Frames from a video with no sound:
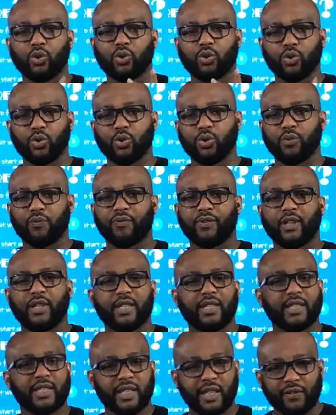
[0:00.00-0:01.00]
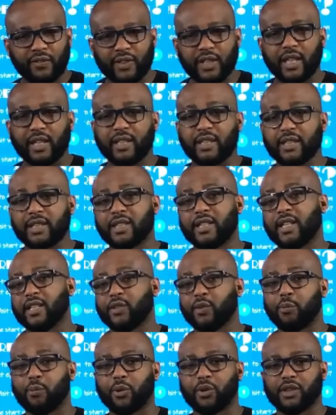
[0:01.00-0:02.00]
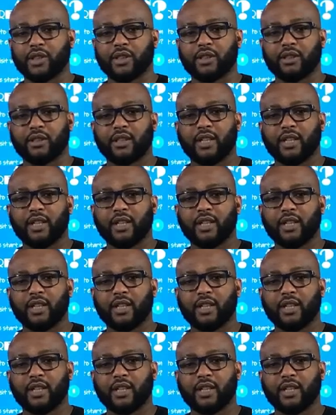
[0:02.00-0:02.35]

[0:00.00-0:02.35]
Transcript: 2. Safety and incident reporting.